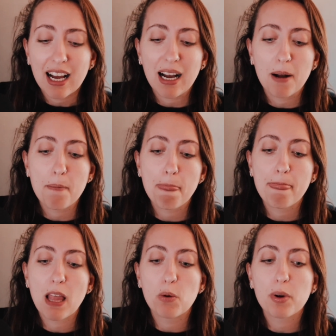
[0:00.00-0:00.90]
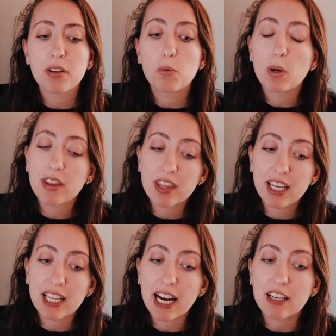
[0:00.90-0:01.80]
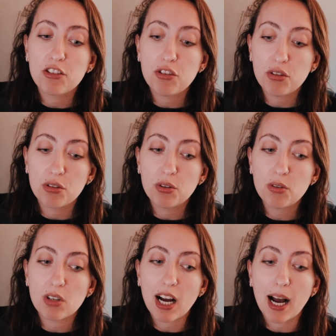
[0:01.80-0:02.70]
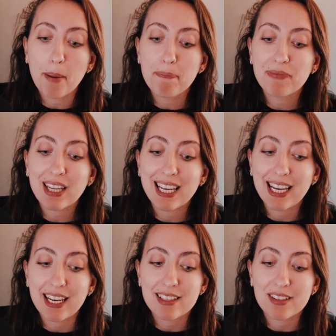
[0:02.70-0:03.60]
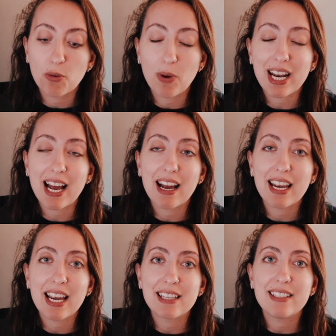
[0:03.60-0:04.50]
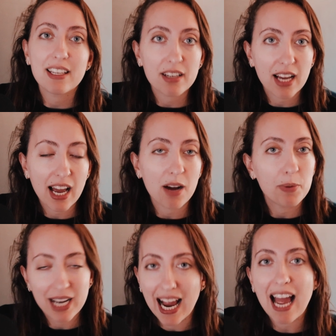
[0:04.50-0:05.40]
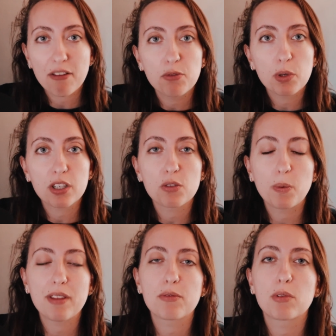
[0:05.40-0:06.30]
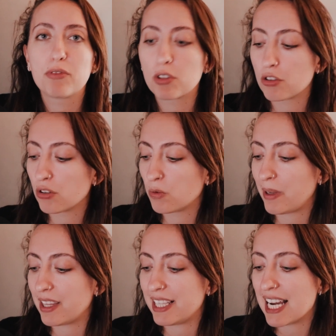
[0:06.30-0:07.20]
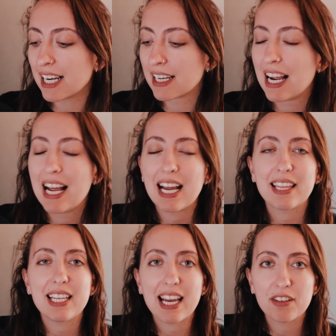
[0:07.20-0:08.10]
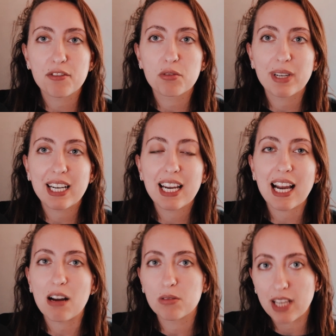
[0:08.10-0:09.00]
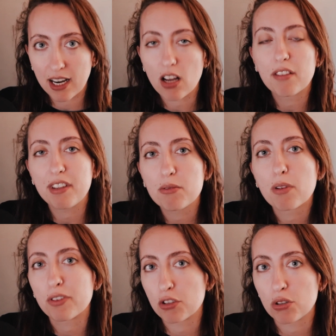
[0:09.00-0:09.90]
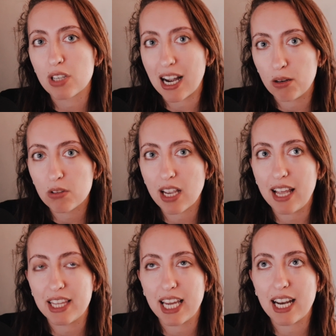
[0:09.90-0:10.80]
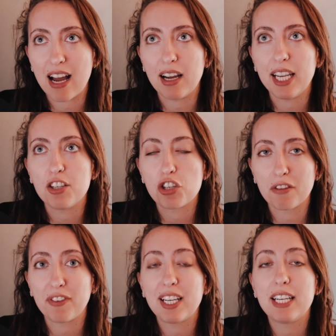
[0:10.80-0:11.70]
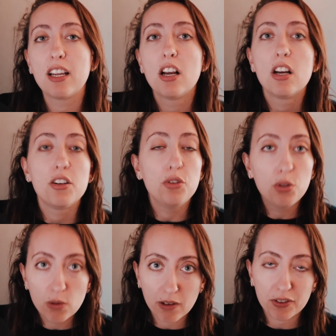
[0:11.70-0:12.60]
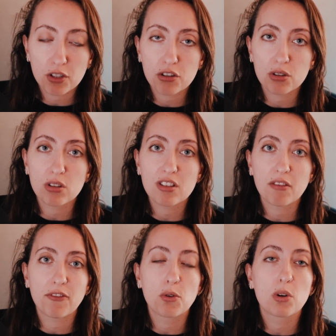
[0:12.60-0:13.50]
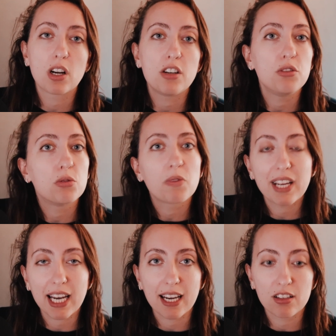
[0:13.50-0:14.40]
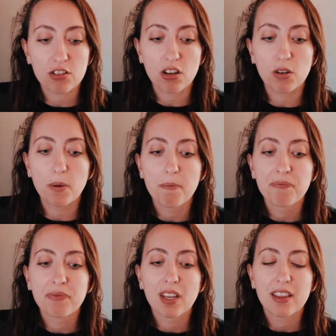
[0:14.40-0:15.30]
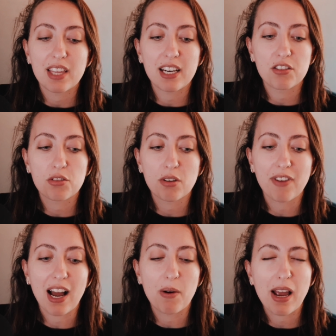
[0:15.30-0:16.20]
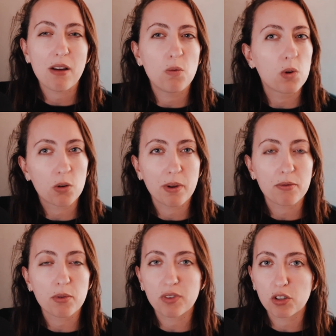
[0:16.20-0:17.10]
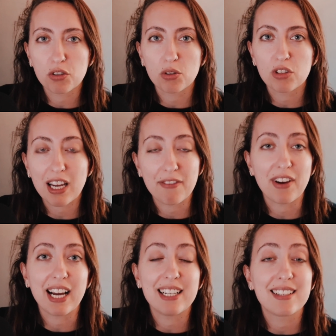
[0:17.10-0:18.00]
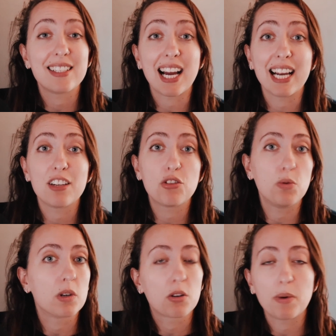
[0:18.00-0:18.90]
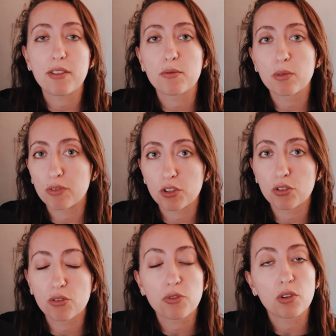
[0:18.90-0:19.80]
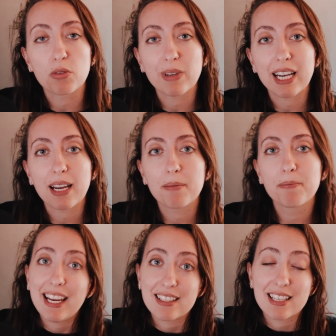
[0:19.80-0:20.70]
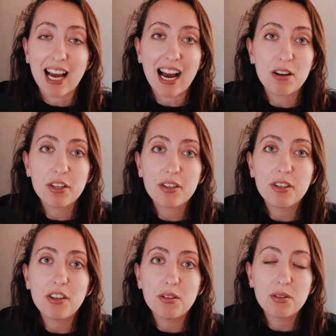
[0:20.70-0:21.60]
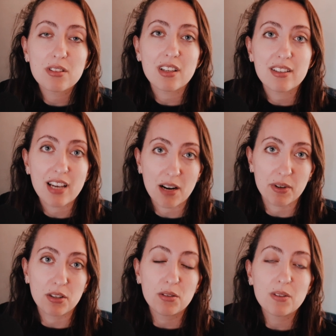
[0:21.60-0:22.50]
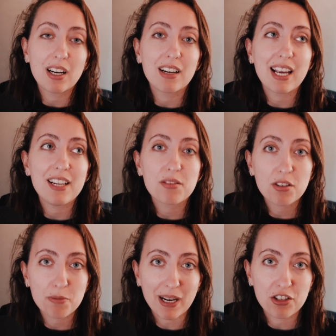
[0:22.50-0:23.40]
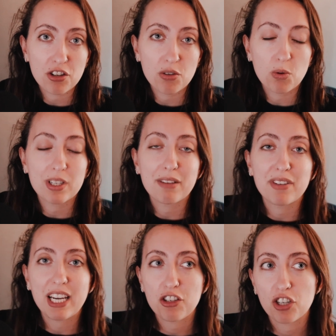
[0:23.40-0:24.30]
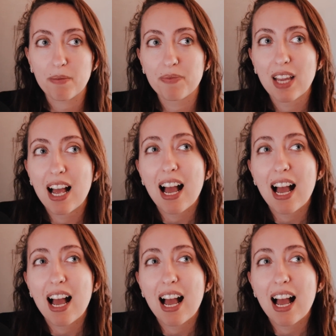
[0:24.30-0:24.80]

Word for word: Um, one, one thing that I do um, is when I did, when I have worked with reversals with the deck, at the end of the reading, I'll take all of the reversals out and then I shuffle in new reversals for a new reading. So that is sort of how I work with reversals if I decide to work with reversals for a reading. Eight, how do you use tarot, introspection, or divination?